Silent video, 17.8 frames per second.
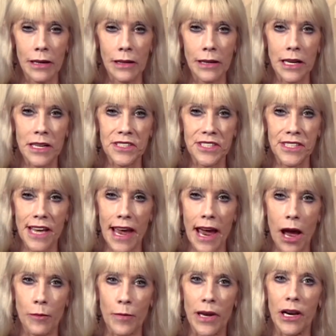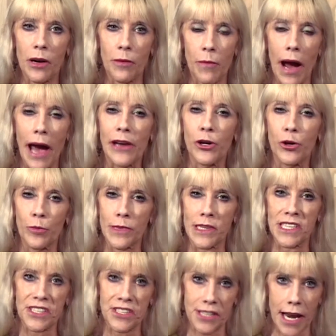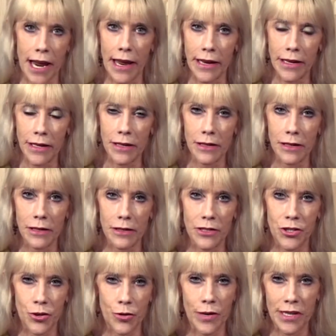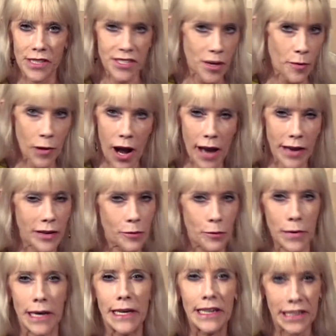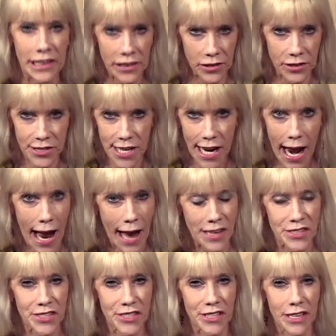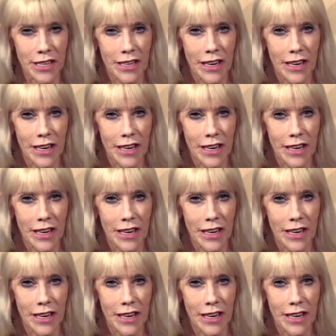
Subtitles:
Let's say I made a minor mistake doing some kind of menial task,